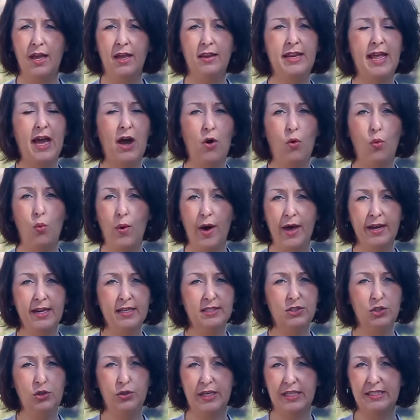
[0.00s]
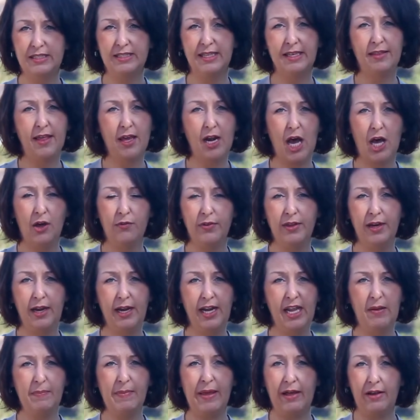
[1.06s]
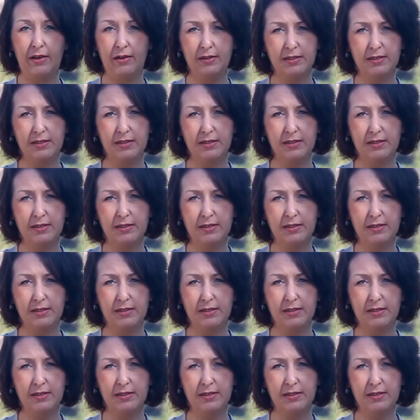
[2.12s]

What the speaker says: Now, one is you could send that off in an email.